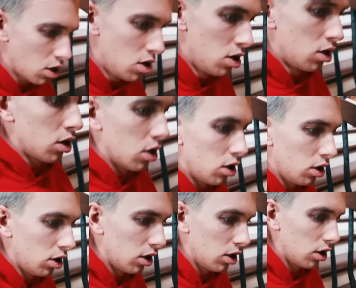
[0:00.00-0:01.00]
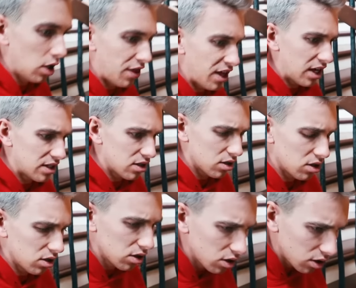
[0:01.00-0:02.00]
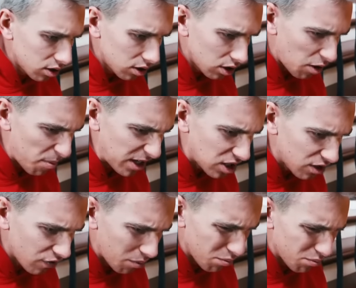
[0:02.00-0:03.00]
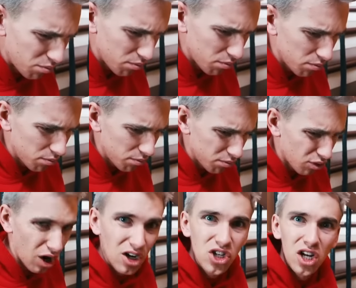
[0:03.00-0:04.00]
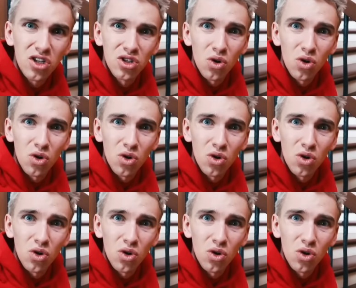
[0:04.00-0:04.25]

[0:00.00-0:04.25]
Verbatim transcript: I think it's a message from Project